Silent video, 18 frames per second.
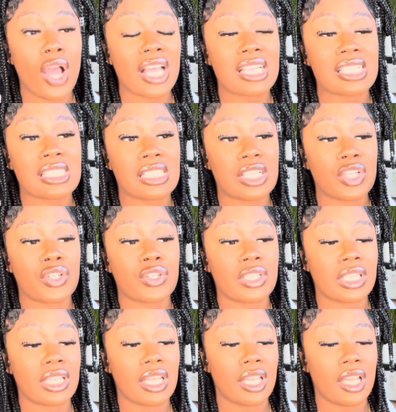is
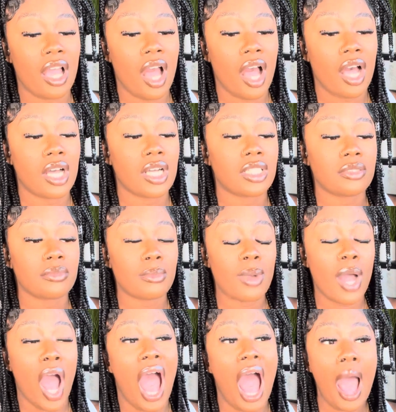literally
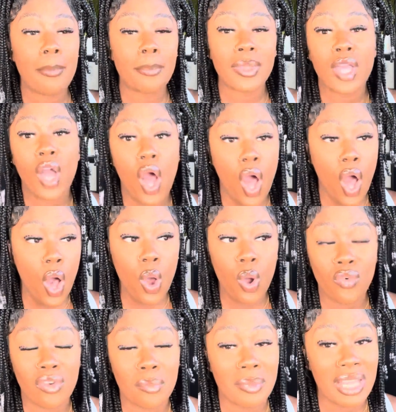hopping all
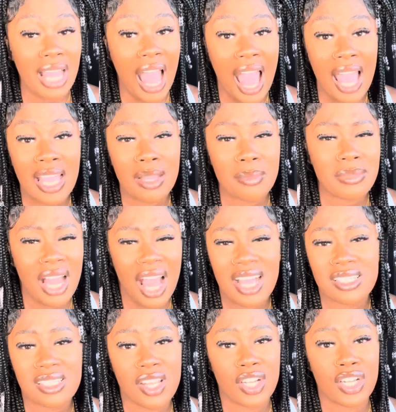over me. I am
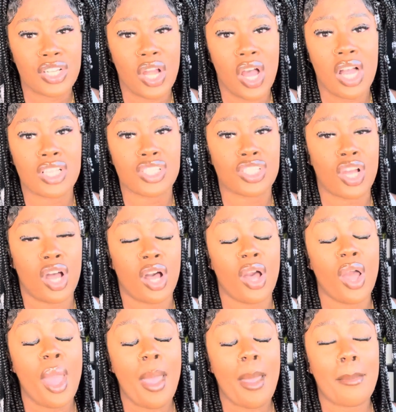not scared of dogs,
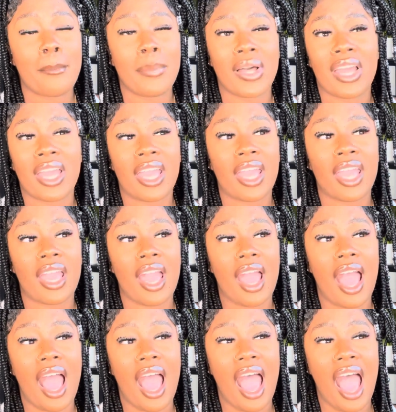y'all, but
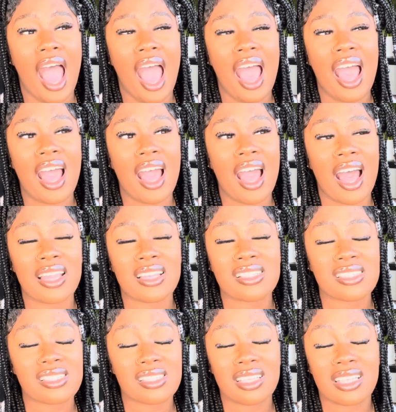I
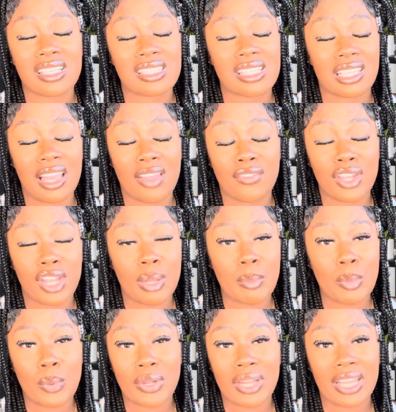honestly, it's 11 in the
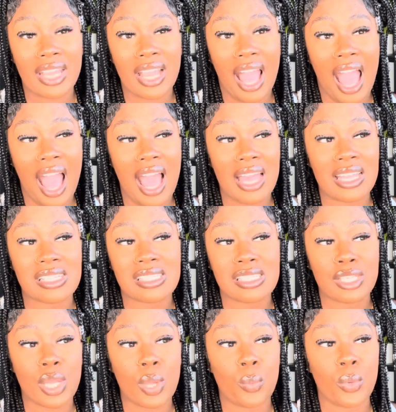morning. I
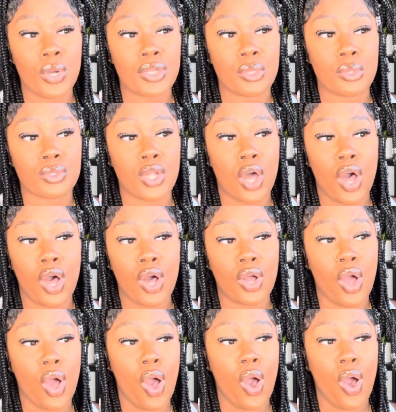honestly didn't want no
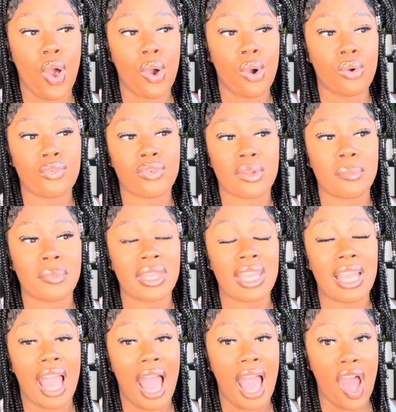dog all over
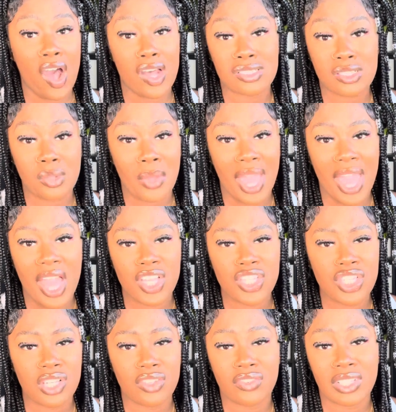me. I also had
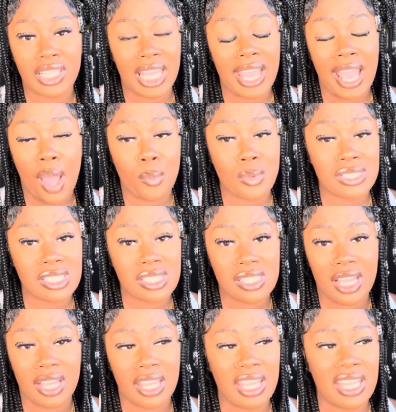Chick-fil-A. I wasn't
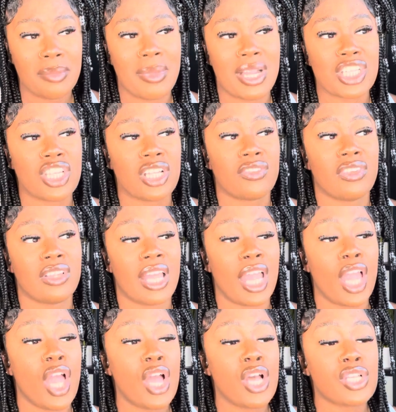done eating my
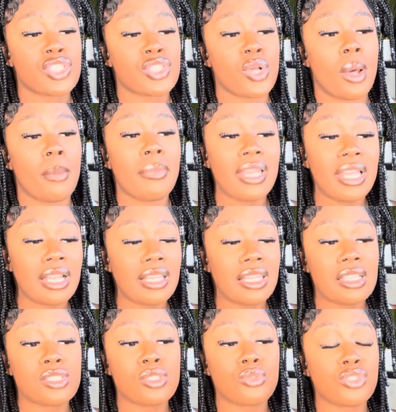Chick-fil-A. So immediately,
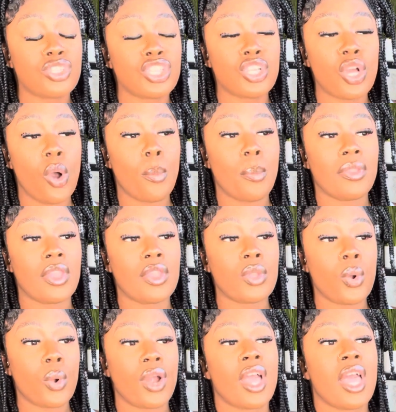as soon as she opened the
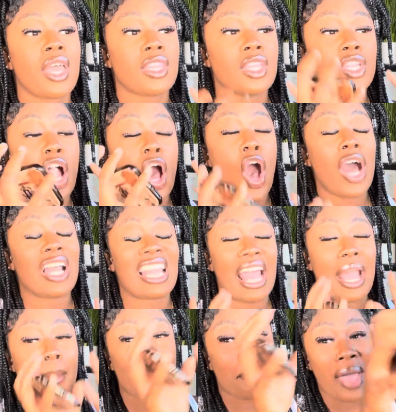door, the dog
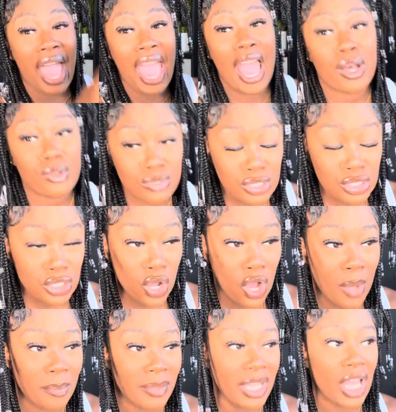like pounced
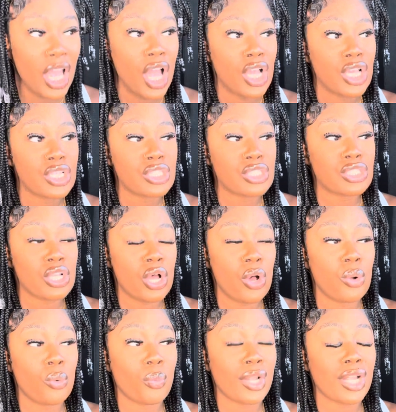on me.
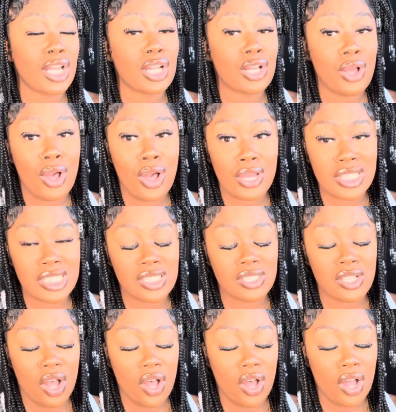So we're going to call this
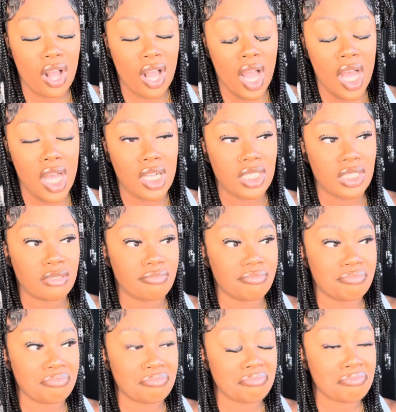dog
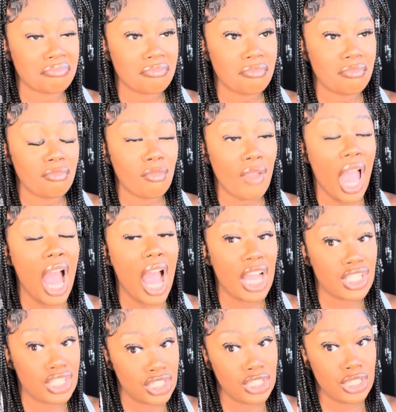
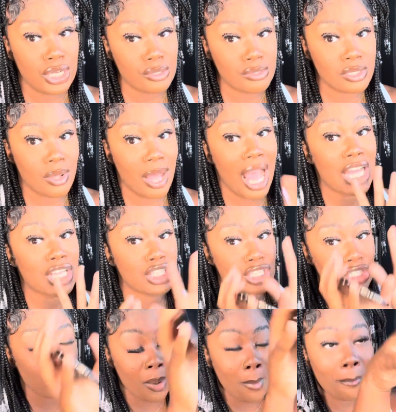Hot Cheeto. So Hot
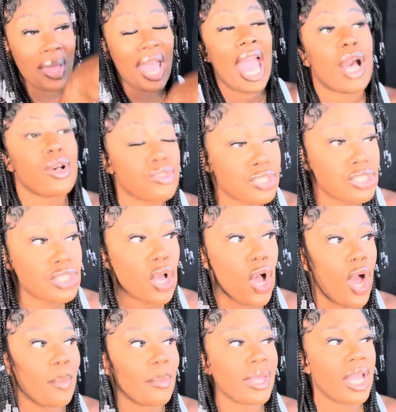Cheeto pounces
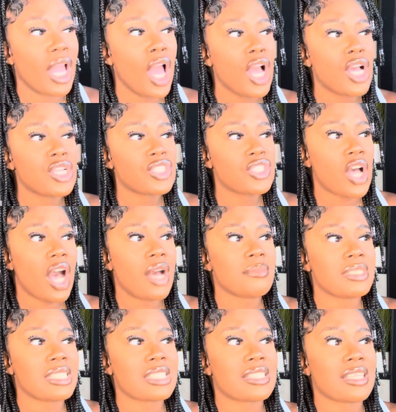on me. So I'm
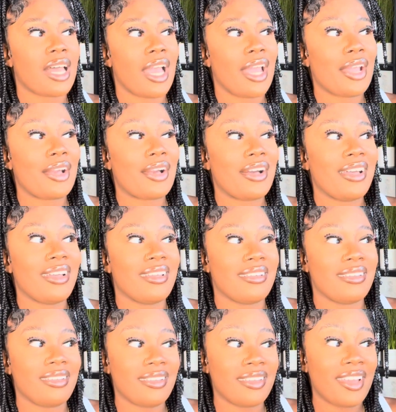just like,
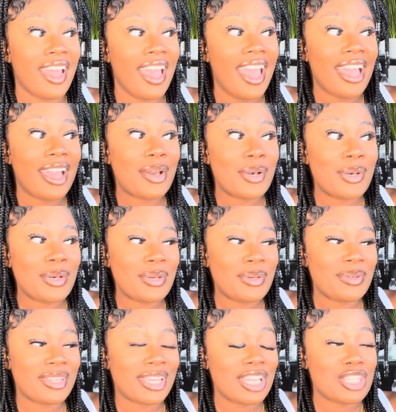
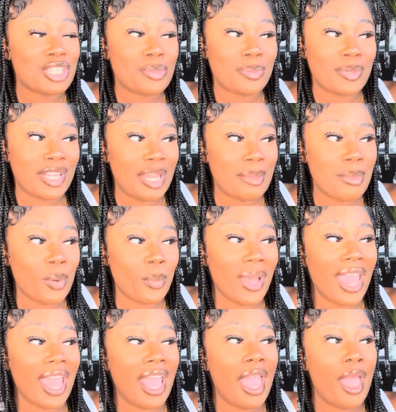ooh, could you put him
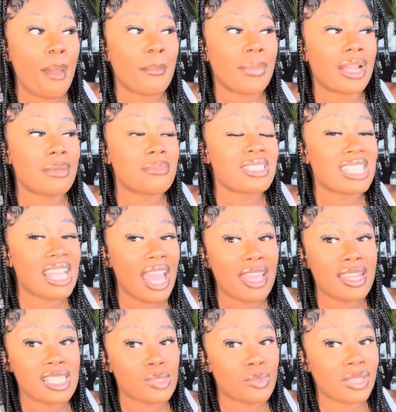away? But I'm saying
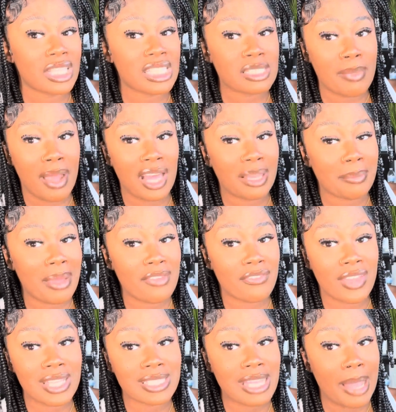this with a smile on my
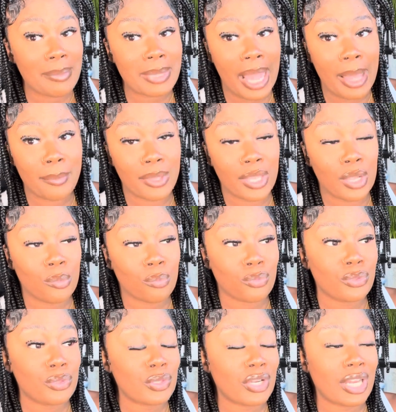face. I'm not being
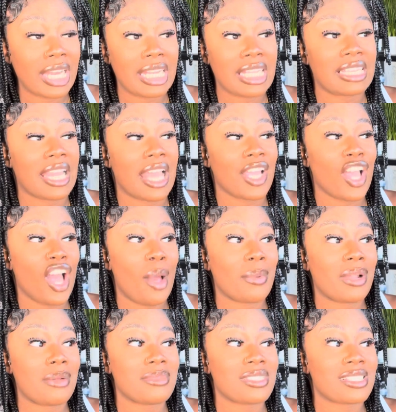rude or anything, y'all.
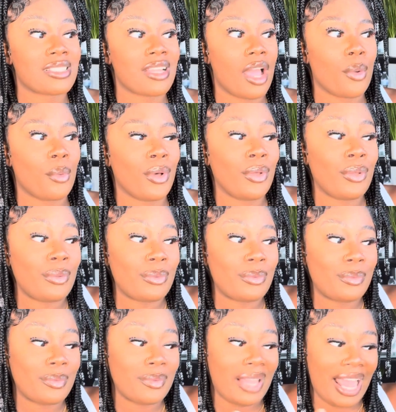But I'm just like,
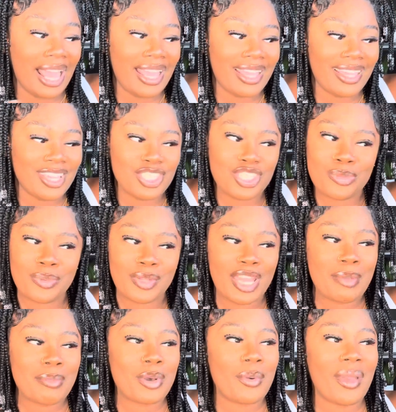woo, like, could you put
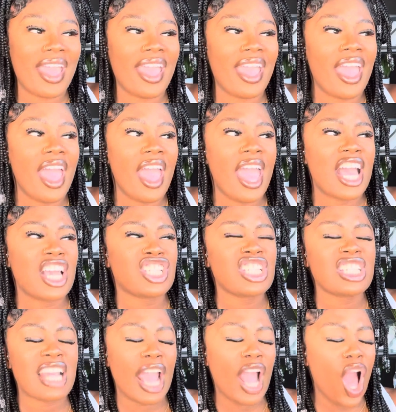him away? And
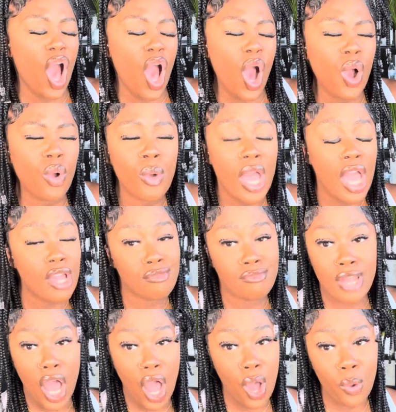she's like, oh,
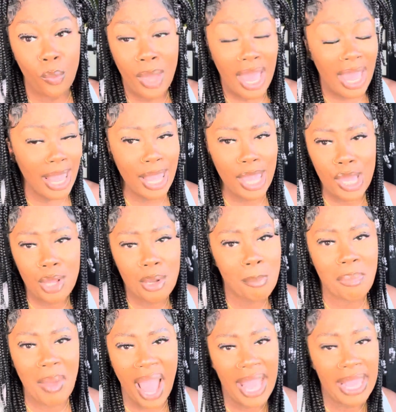no, he don't
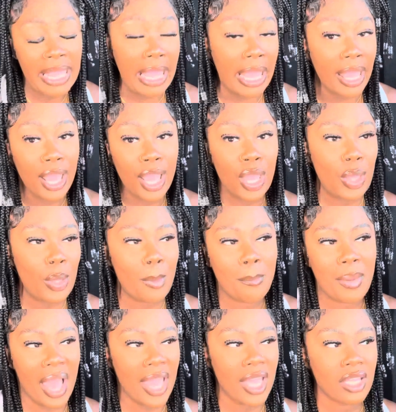bite. He don't
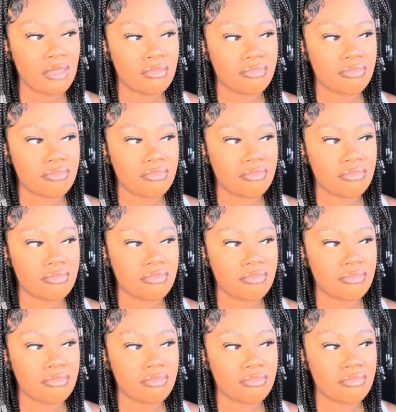bite.